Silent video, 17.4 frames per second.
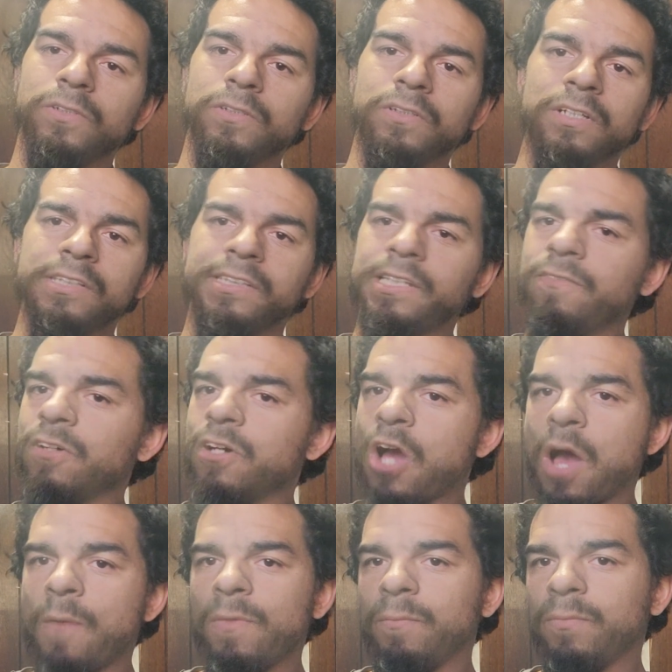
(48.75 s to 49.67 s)
just leave a
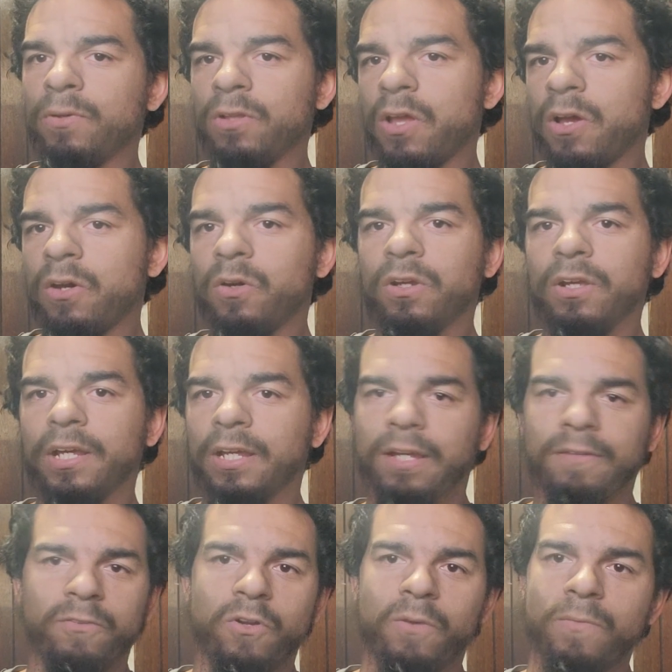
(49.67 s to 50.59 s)
comment below.
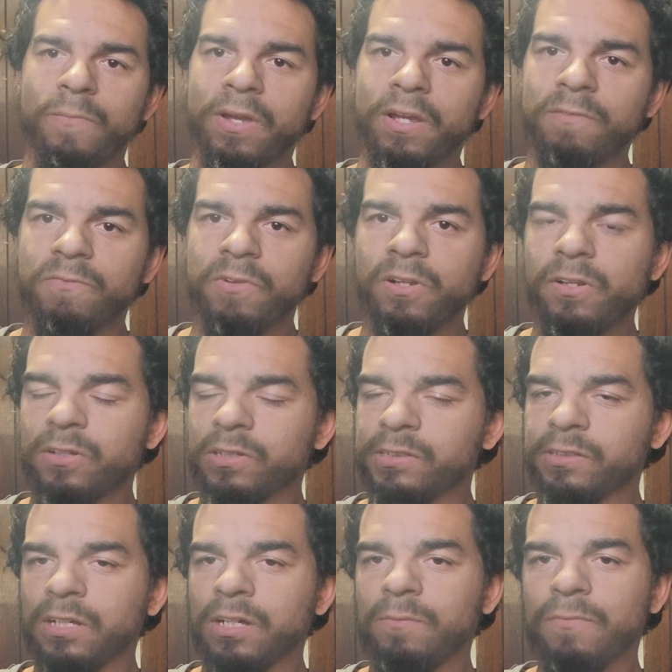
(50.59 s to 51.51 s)
If you want me to make a video or
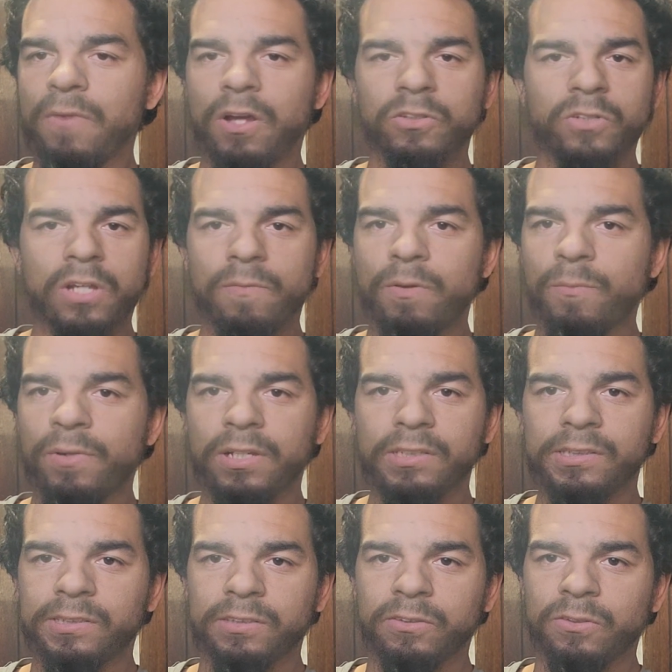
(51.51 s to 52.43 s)
something, I'll try my
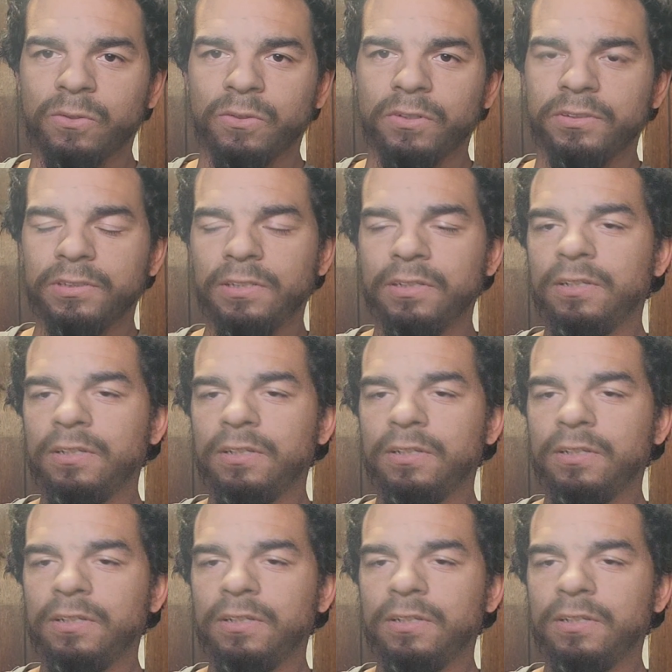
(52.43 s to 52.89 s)
best to do it.